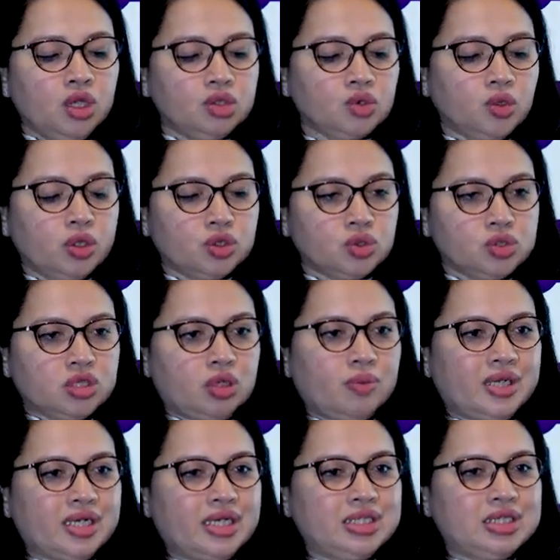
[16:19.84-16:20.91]
So to
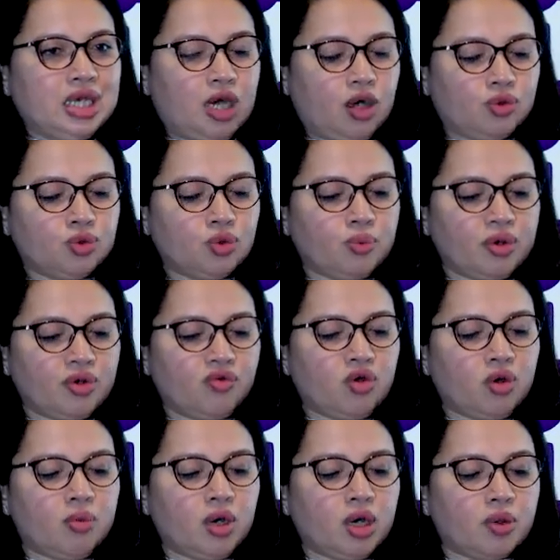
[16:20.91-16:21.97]
summarize how to
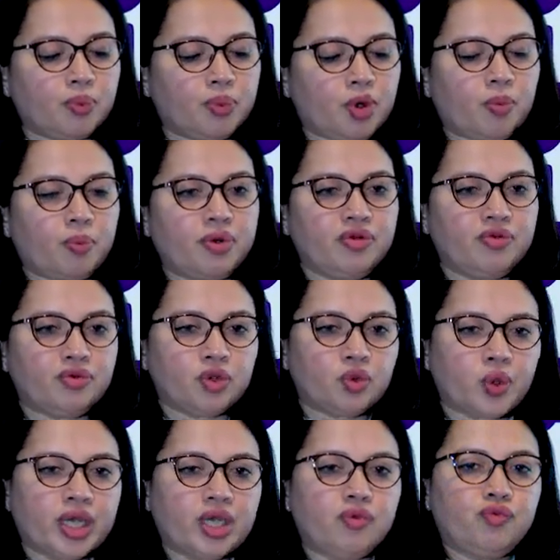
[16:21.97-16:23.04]
perform a proper
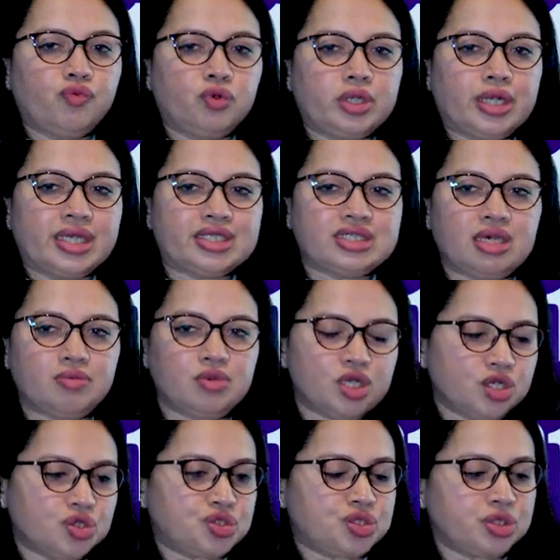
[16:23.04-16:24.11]
quick foot
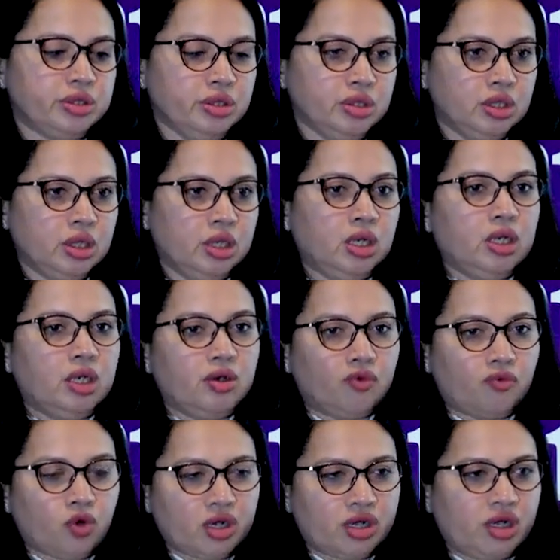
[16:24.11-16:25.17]
examination,
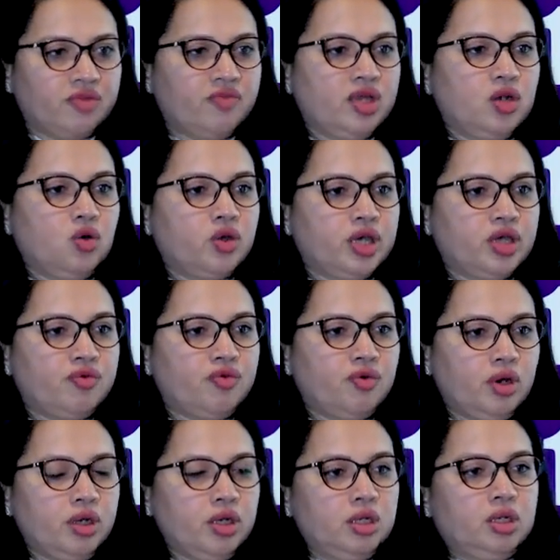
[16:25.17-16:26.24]
what are we looking
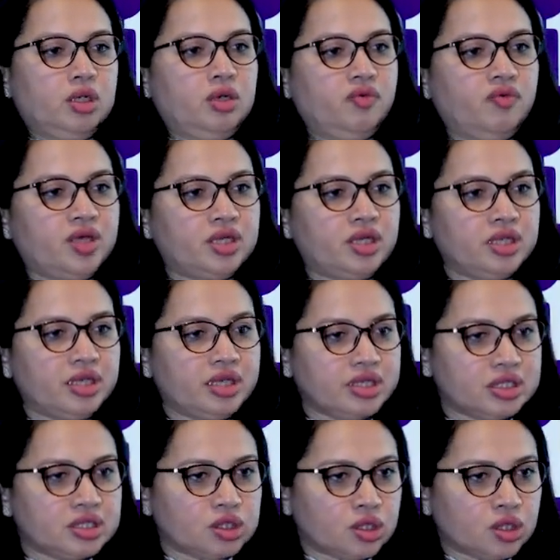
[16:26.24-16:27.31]
for? Whether there
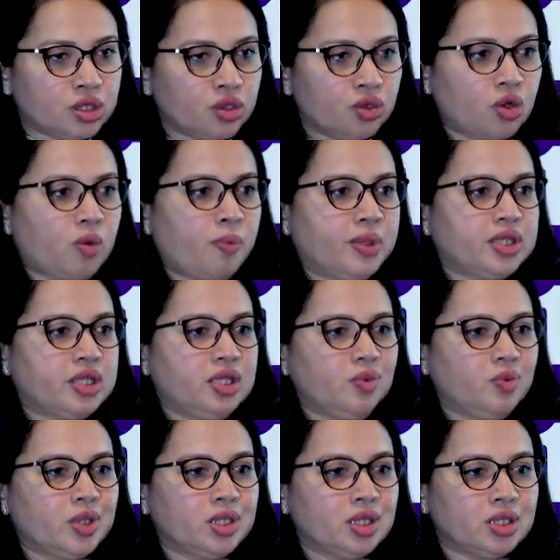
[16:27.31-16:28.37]
is neuropathy,
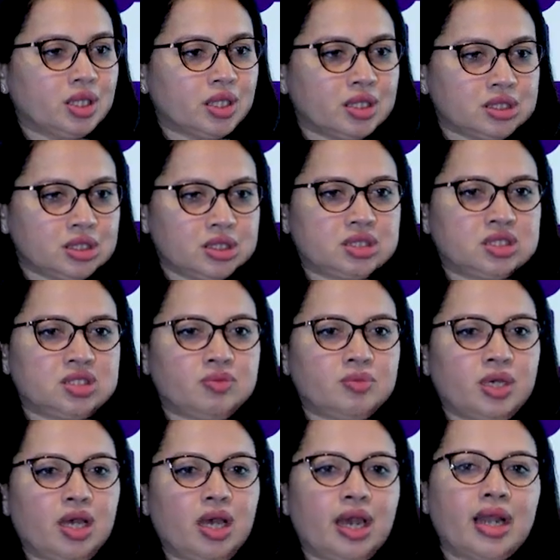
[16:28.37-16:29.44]
whether there is
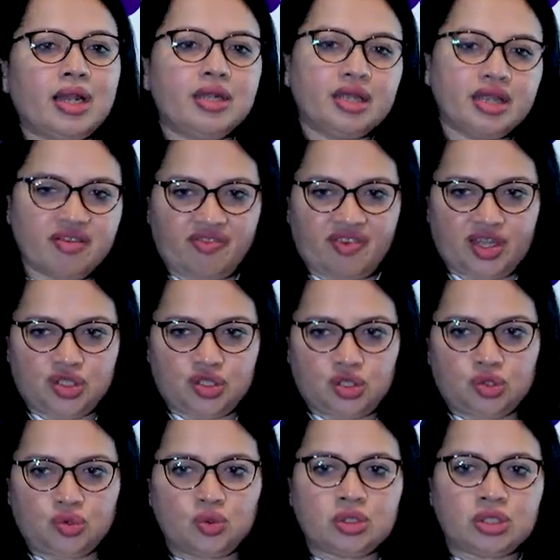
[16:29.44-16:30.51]
ischemia and
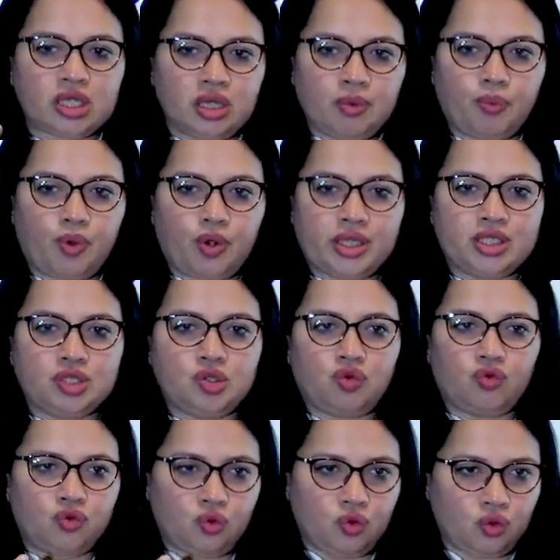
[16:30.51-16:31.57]
infection. So 3 points you
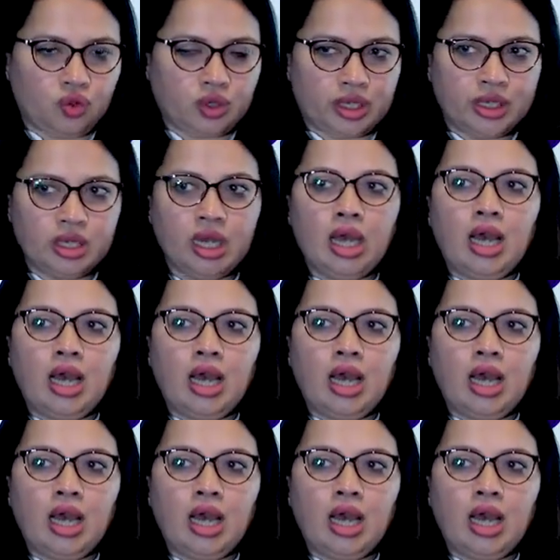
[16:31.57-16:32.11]
have to look in.